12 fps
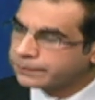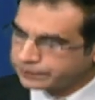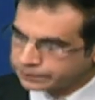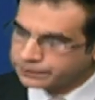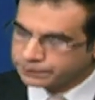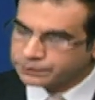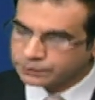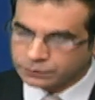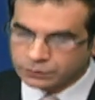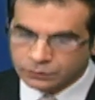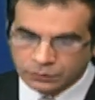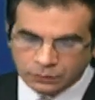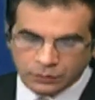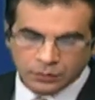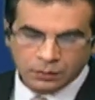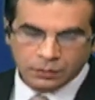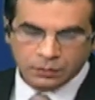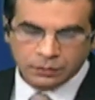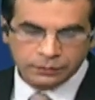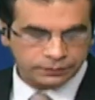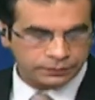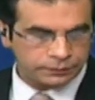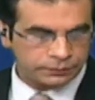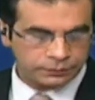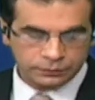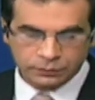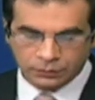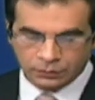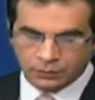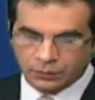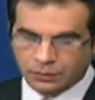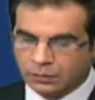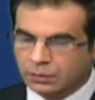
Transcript: F, these provisions are there.